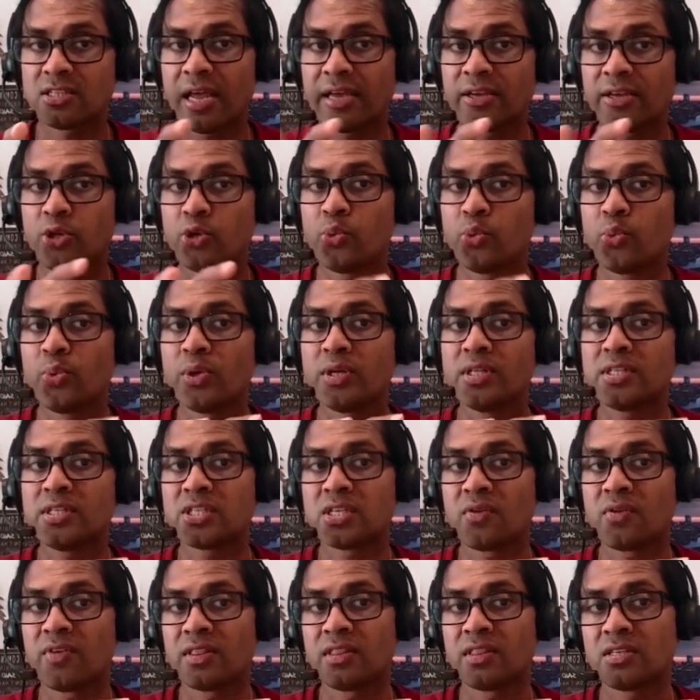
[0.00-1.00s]
like you will
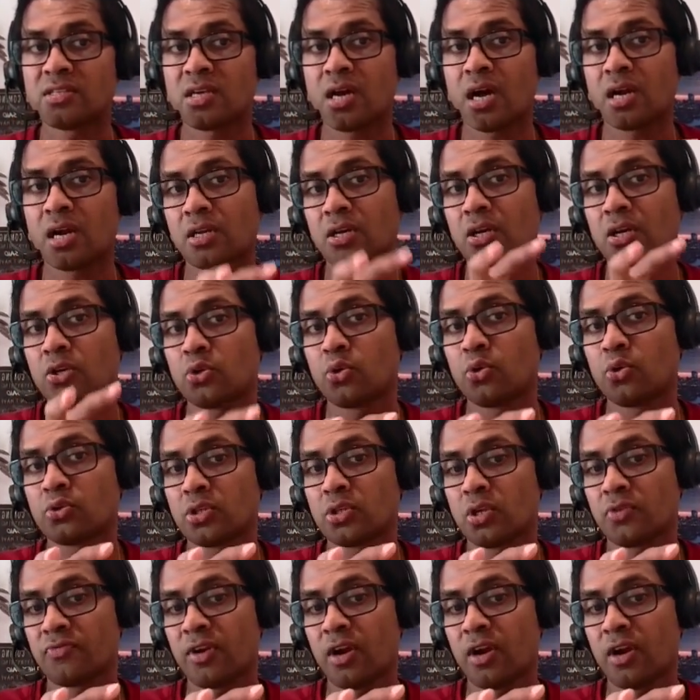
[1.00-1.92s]
see when this article goes on